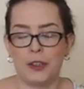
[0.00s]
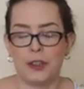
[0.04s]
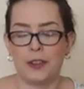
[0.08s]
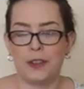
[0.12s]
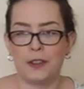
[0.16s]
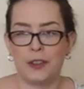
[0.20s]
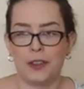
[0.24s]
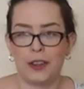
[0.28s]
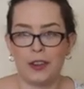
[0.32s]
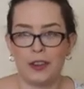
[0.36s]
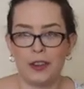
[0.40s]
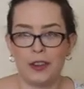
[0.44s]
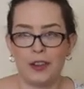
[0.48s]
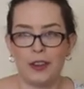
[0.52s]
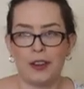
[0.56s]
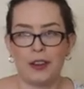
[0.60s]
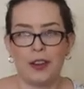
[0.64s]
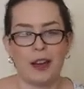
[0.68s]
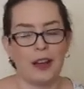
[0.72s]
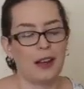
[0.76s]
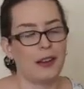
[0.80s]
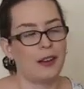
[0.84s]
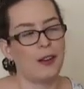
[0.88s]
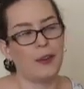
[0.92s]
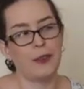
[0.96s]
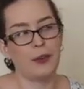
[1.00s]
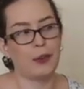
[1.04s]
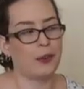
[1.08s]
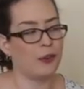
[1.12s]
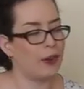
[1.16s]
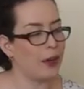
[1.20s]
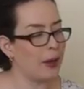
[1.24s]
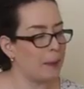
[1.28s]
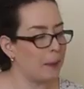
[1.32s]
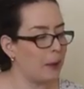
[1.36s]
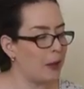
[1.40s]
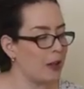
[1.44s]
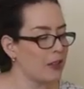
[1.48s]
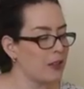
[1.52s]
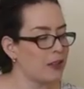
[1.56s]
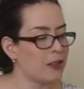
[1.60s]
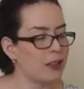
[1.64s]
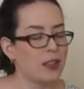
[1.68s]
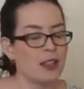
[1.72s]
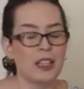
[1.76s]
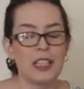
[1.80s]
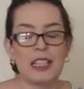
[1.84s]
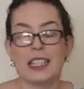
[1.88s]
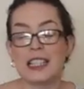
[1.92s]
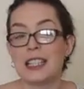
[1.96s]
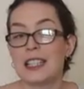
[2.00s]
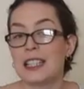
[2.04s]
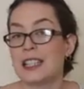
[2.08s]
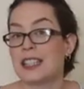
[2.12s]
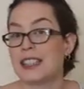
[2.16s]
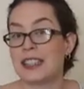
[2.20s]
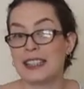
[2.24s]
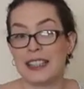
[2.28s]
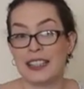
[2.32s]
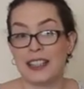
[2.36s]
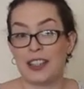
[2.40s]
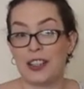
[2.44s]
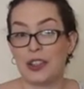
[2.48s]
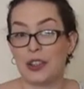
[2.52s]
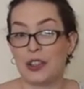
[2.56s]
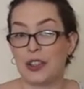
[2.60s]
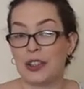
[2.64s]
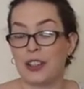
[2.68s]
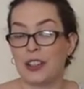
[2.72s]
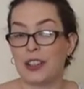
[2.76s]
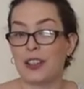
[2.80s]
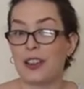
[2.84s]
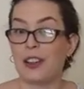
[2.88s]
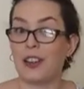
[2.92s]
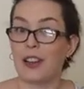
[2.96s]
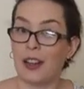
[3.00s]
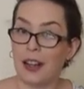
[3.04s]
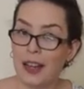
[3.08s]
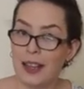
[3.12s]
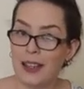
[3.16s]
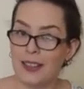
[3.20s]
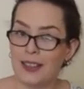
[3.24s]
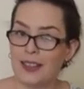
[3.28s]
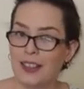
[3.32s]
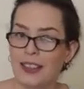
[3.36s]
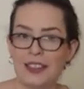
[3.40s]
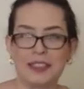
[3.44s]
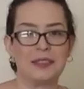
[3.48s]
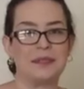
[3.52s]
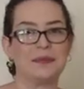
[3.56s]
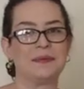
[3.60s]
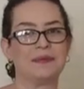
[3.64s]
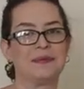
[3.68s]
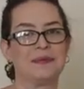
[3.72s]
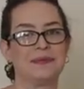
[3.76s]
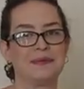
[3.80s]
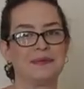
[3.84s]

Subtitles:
the video, I learned very much. See you in our lesson.